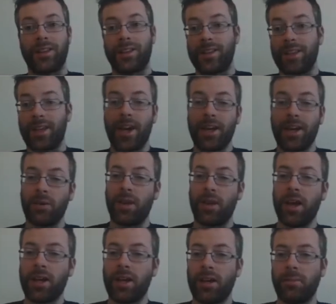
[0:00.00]
thing I don't
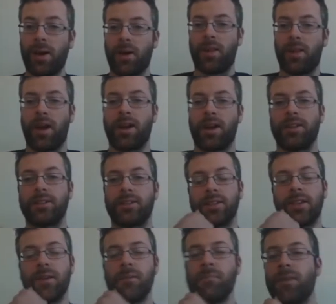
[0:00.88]
like about that
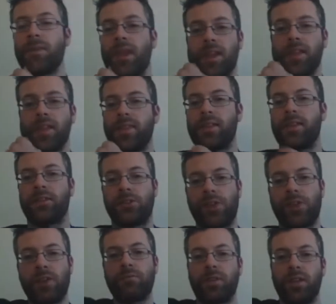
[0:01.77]
is,
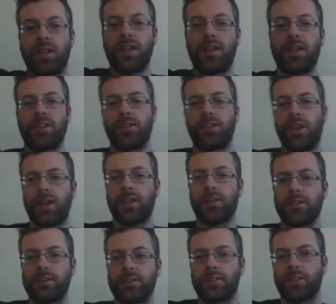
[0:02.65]
generally
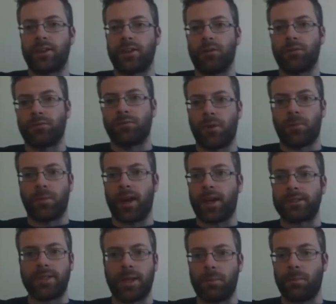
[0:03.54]
change is going to come from
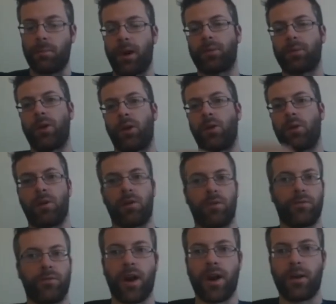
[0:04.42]
like a £10 note or
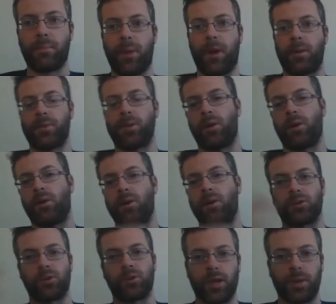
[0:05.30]
a £5 note or
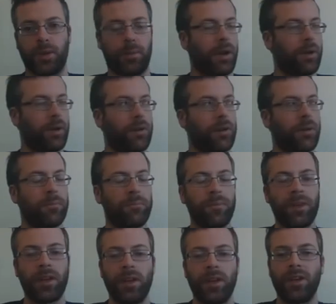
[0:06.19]
a £20 note.
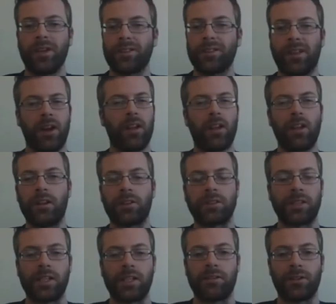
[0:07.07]
It's got a lot of
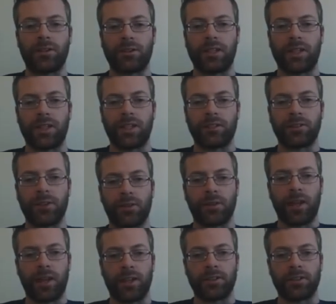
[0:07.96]
zeros in, and I
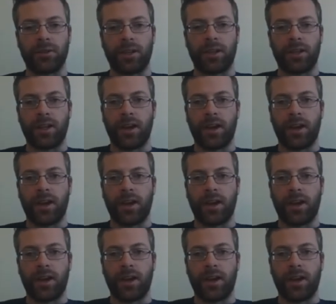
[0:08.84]
don't like doing